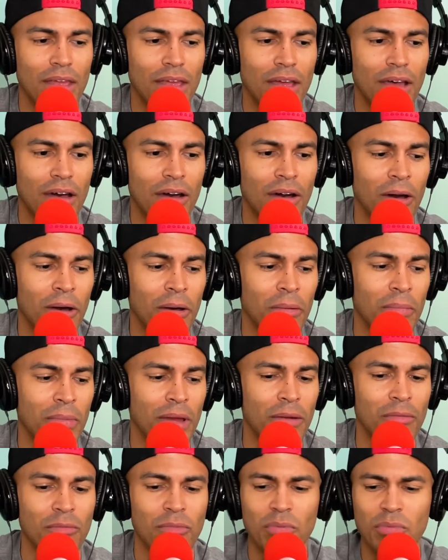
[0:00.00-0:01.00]

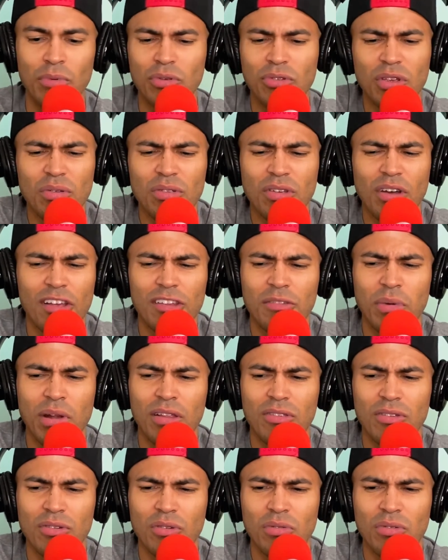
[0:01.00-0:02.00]
and Rocio talks about
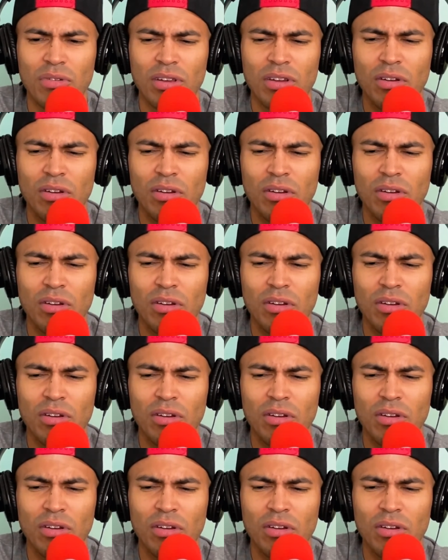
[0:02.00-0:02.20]
it too.